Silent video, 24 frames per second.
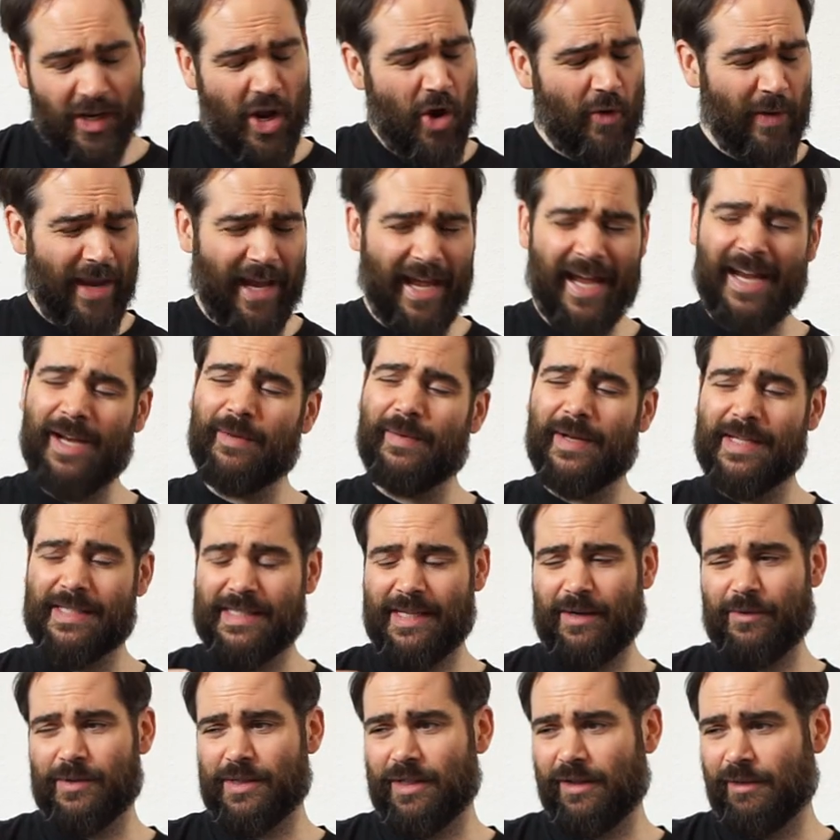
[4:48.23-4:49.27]
Okay, anyways,
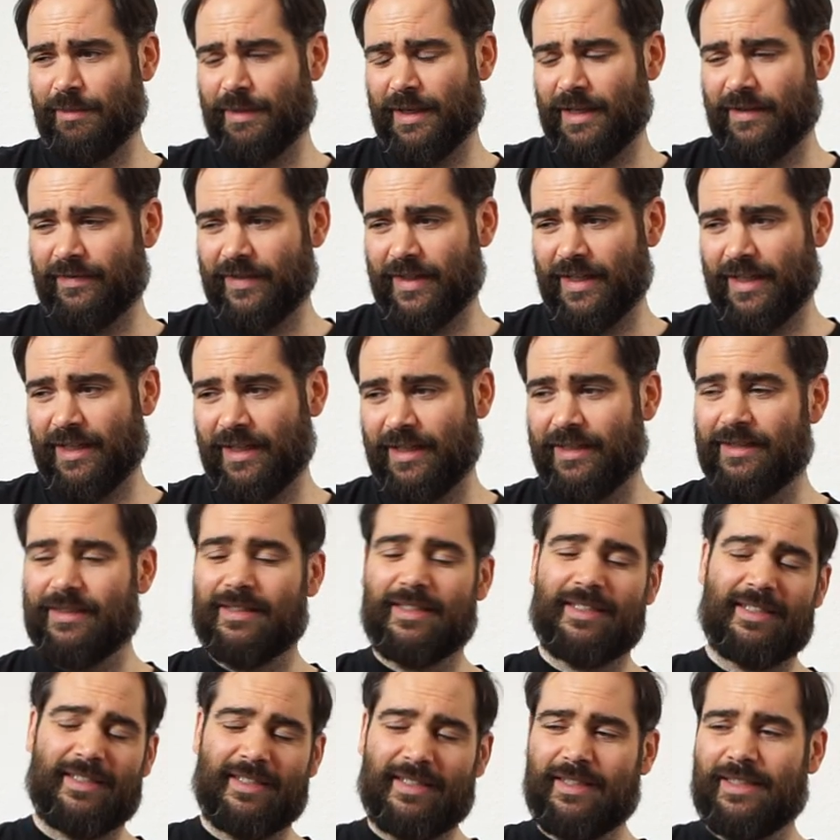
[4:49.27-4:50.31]
that was a little bit of a
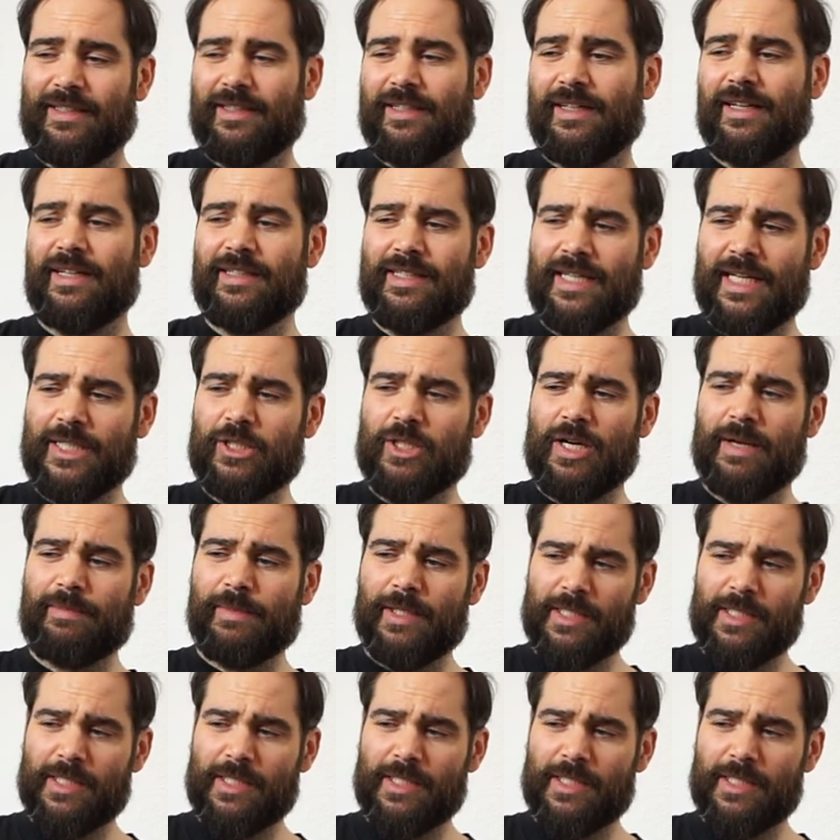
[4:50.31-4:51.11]
diatribe.